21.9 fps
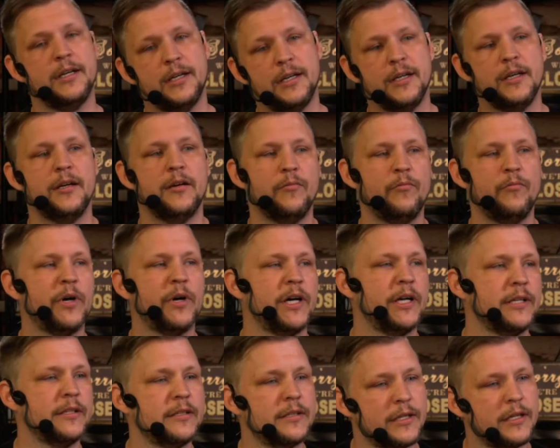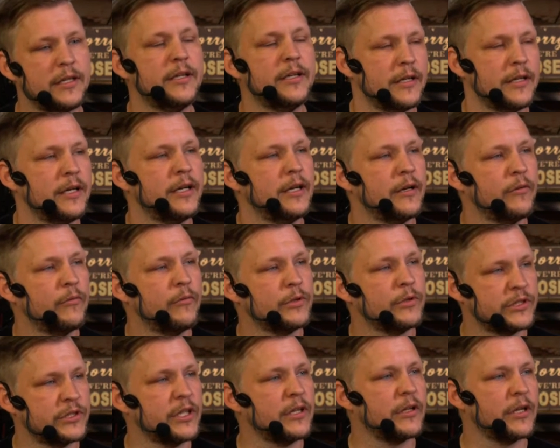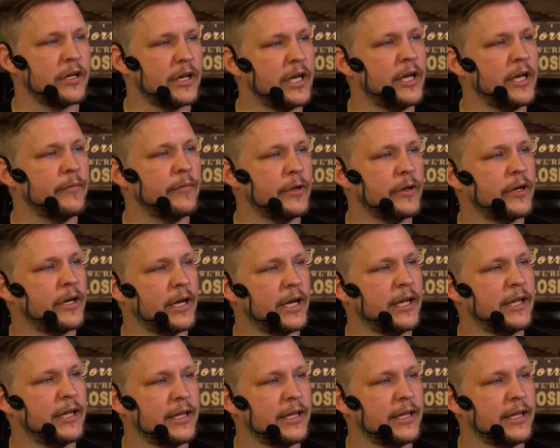But we're still going to keep looking at that.